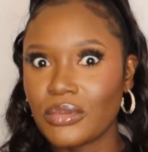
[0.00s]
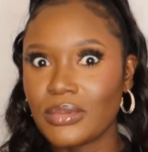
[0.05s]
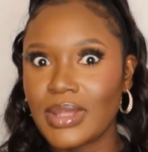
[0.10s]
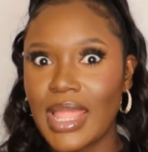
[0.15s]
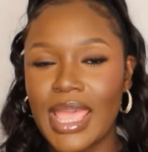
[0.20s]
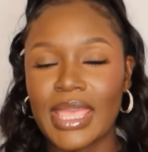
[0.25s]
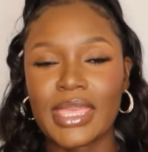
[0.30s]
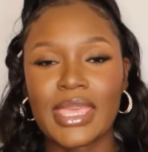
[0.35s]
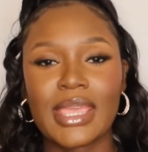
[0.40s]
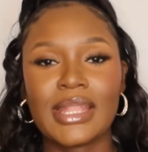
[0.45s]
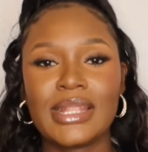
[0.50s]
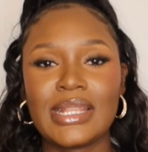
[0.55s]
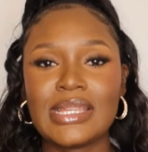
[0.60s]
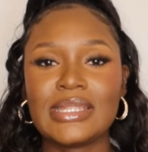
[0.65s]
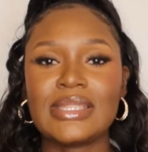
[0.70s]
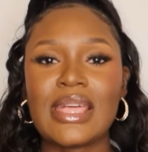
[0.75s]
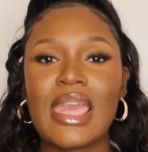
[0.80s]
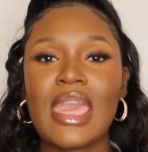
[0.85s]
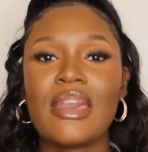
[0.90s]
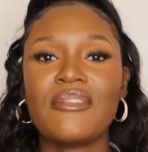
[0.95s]
Like, at
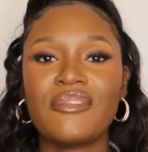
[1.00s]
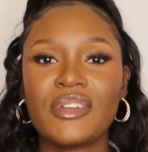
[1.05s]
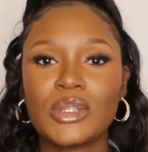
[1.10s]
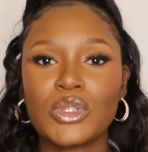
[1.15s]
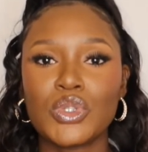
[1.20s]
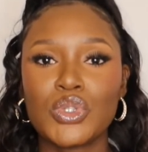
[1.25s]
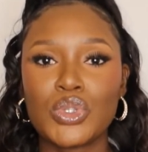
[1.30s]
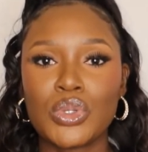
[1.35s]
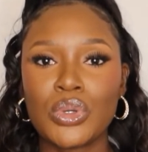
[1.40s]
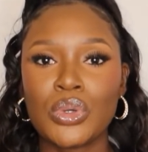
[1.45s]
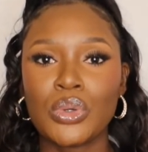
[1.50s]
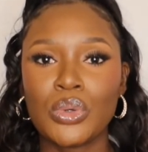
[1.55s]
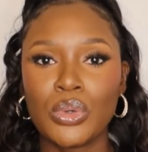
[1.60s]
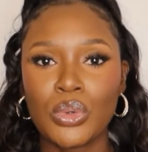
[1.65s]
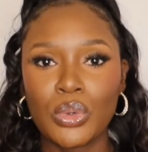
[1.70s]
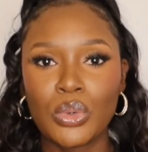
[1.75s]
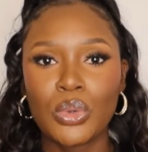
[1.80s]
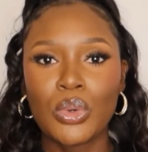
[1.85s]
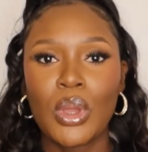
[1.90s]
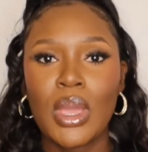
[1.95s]
least have
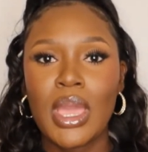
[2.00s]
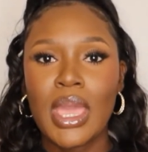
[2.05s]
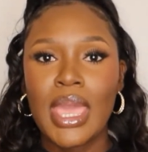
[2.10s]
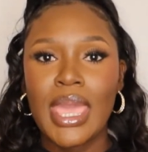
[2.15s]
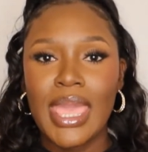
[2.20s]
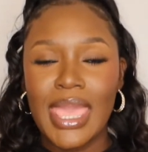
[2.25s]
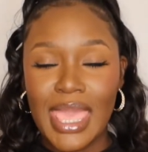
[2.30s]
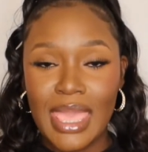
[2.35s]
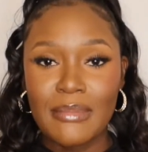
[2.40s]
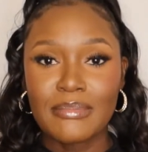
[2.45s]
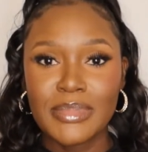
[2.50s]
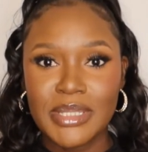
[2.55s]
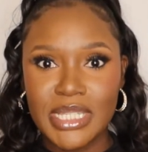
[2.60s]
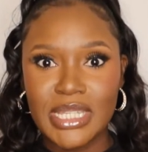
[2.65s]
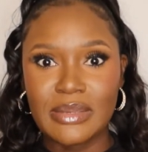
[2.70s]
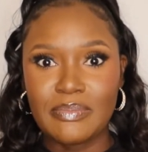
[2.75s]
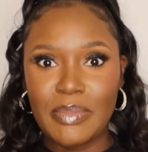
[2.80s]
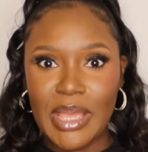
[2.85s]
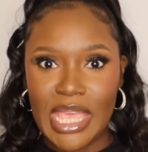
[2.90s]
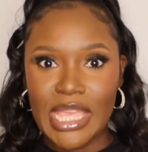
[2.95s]
2
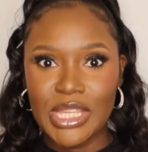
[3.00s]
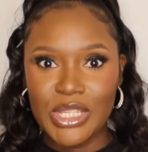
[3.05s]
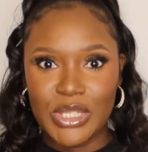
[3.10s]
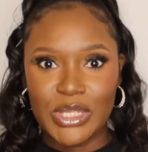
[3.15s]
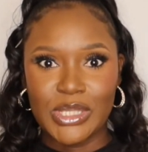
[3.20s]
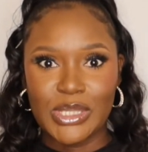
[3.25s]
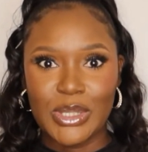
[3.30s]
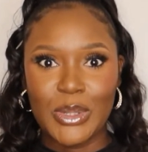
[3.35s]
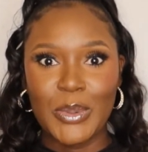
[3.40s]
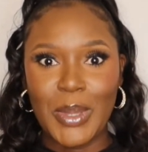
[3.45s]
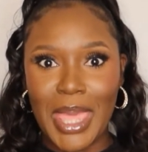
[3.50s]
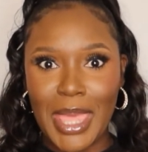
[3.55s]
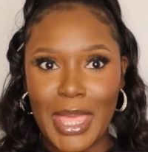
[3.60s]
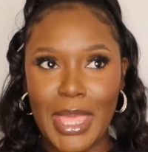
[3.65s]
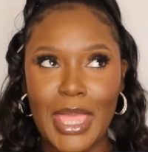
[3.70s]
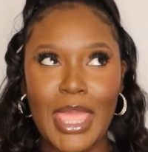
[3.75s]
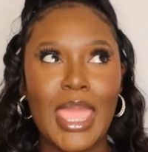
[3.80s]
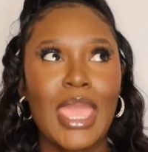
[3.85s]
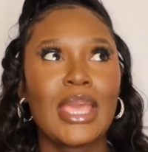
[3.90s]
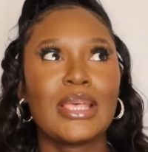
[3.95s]
empty pages,
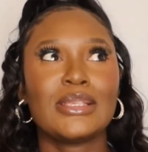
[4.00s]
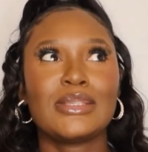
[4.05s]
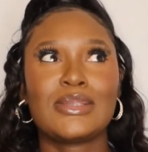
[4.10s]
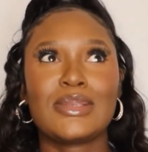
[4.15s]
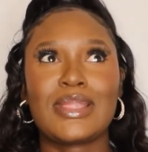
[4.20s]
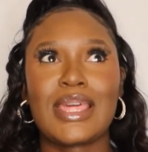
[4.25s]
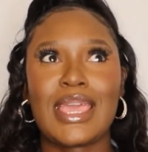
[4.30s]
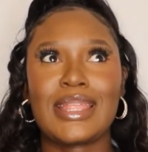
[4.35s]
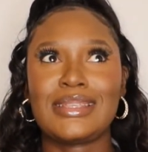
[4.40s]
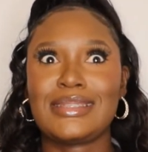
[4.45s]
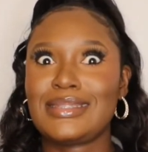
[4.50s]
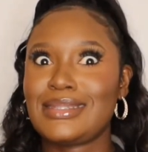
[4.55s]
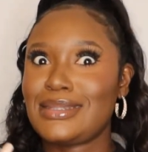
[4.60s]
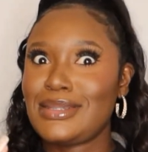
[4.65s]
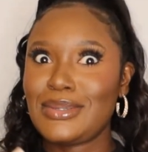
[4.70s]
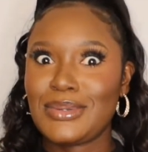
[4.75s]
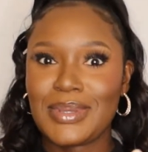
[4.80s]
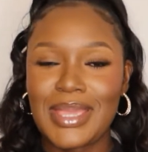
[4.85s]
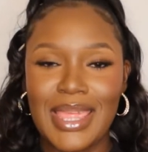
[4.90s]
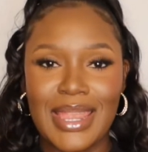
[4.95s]
okay, so that
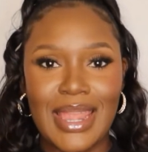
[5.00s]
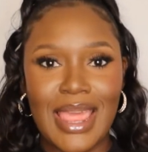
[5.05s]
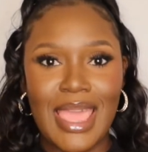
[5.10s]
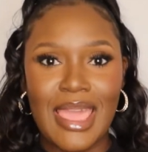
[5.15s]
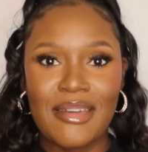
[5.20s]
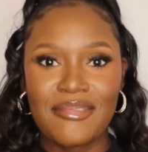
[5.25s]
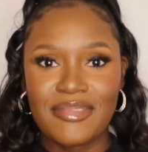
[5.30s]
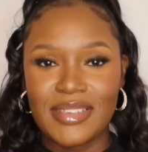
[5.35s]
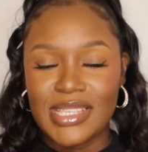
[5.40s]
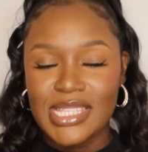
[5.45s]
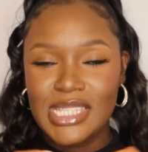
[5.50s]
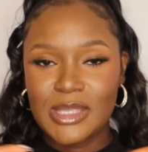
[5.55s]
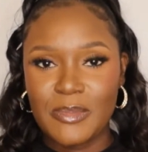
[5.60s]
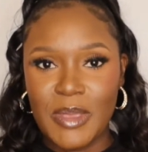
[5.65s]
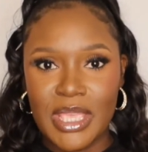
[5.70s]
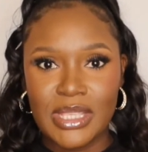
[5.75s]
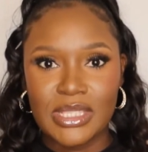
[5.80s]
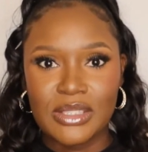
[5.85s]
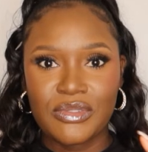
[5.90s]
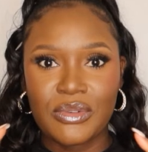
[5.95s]
you can have
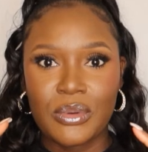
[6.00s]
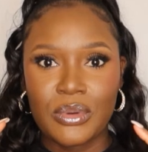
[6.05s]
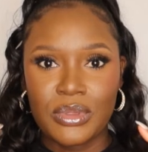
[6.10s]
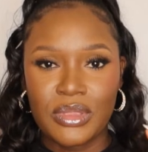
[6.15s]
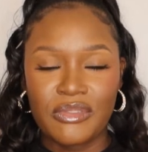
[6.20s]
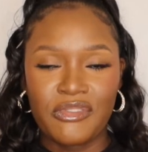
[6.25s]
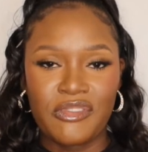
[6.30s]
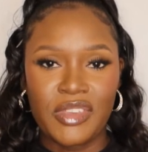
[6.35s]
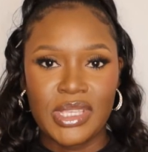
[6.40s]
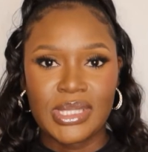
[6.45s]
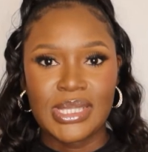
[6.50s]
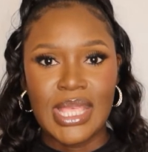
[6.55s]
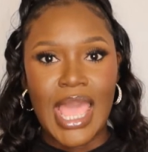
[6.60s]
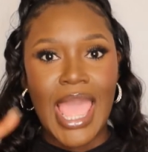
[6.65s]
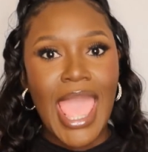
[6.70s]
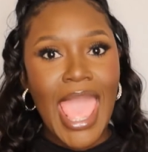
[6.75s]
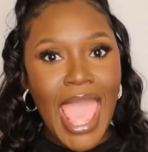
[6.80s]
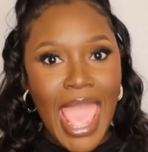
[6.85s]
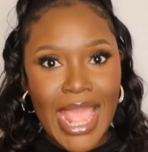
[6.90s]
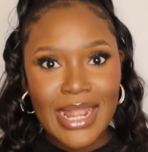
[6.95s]
space for the visa
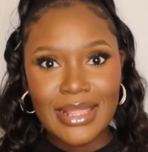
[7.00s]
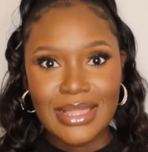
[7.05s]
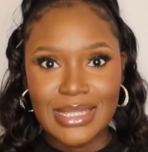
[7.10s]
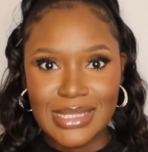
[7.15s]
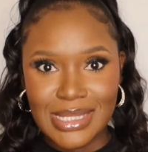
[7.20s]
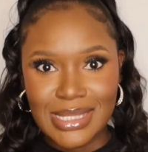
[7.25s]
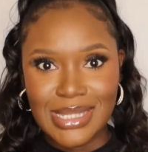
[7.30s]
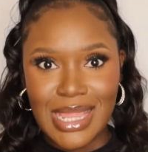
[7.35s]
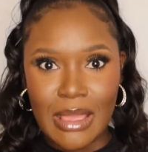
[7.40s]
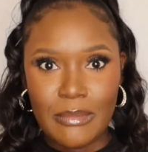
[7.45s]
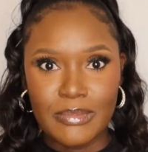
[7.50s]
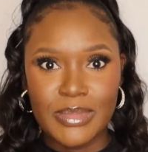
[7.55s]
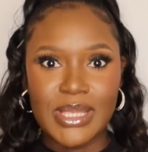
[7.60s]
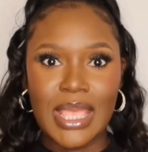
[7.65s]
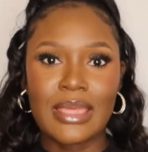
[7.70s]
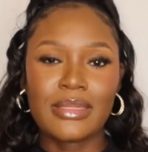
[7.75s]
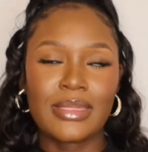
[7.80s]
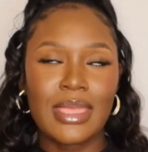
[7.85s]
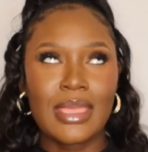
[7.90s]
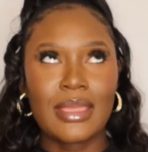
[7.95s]
and the stamps.
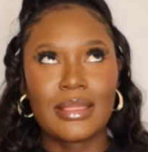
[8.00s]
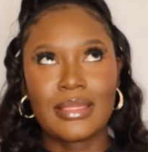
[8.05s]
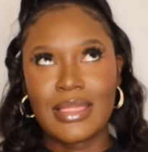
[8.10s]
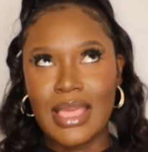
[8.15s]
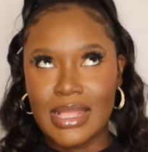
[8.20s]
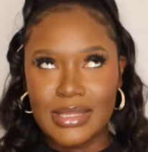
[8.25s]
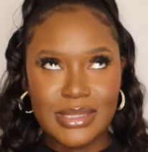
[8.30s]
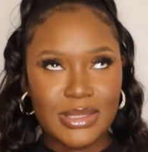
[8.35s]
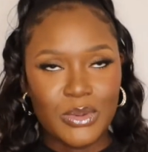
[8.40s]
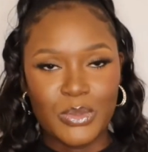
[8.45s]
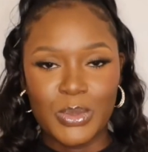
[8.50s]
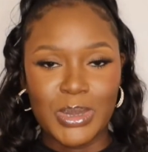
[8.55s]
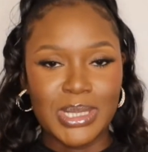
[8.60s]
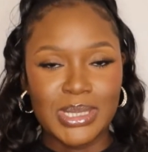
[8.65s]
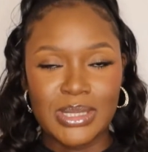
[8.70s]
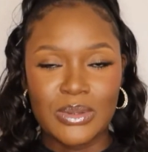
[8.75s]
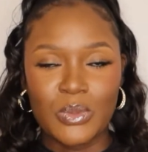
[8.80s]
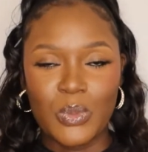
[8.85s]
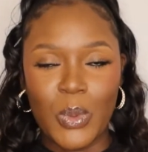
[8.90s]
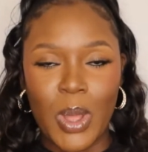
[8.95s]
I think that's the
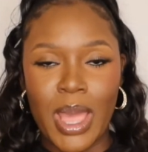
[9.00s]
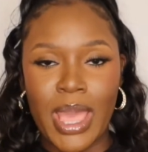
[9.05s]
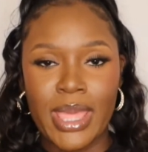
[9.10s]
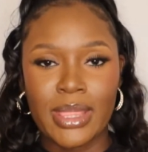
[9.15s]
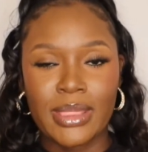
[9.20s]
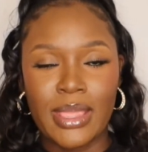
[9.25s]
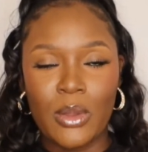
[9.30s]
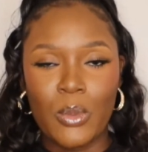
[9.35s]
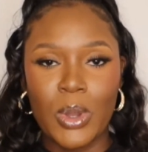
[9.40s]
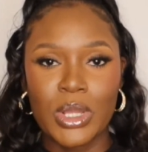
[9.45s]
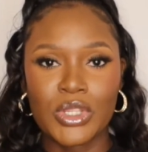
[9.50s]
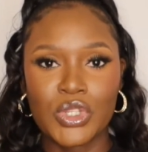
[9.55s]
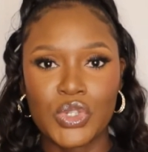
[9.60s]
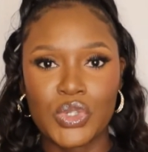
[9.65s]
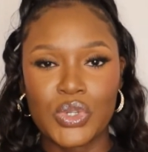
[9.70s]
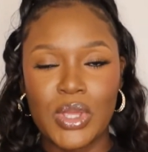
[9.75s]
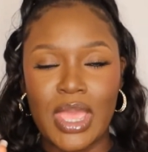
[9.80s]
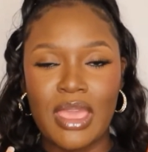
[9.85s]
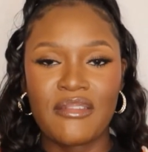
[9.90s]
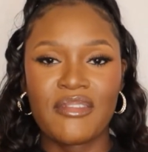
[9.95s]
reason why they want you
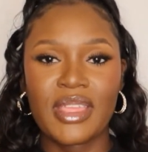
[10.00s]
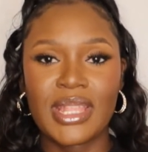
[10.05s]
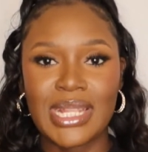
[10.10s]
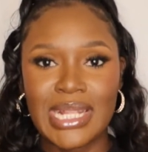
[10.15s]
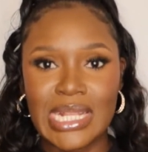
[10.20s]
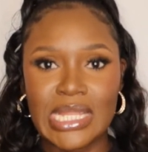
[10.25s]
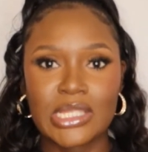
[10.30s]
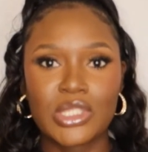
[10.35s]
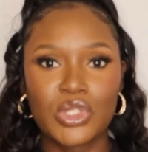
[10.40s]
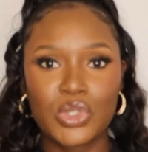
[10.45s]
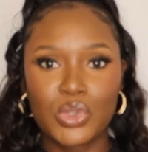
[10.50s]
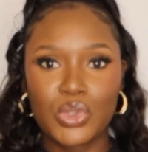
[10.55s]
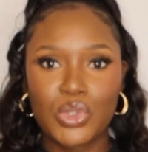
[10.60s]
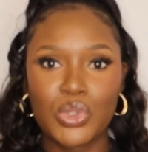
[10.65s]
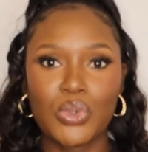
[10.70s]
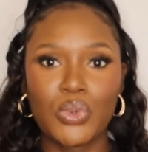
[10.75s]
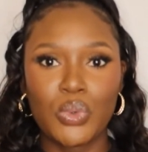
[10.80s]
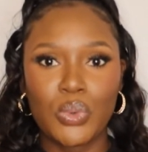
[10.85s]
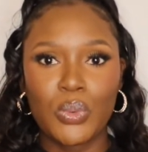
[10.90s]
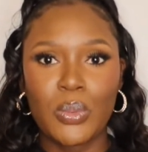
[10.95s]
to have at least
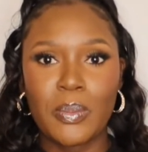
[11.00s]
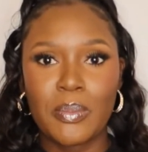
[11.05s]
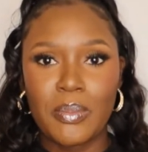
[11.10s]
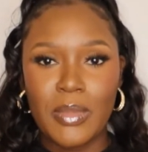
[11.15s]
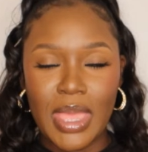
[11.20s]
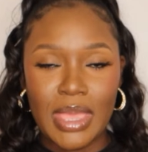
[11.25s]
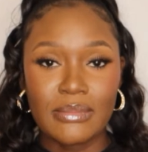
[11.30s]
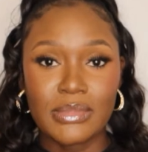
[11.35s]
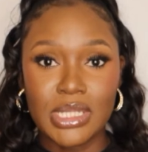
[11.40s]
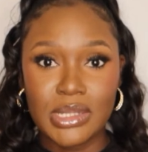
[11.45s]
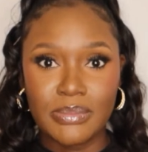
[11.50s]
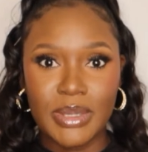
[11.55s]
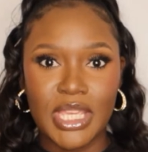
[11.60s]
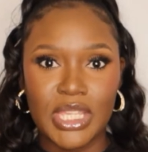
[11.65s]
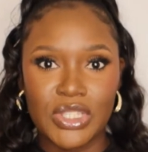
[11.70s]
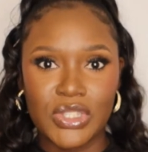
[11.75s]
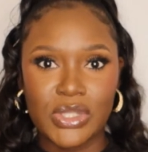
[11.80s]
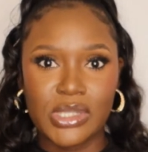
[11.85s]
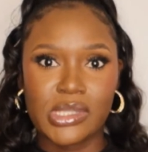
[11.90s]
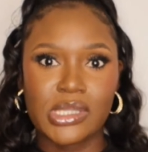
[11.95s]
2 empty
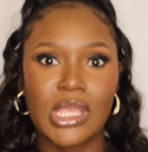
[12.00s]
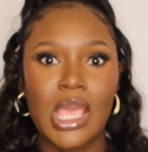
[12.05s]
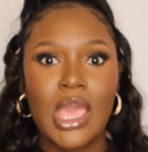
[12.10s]
pages.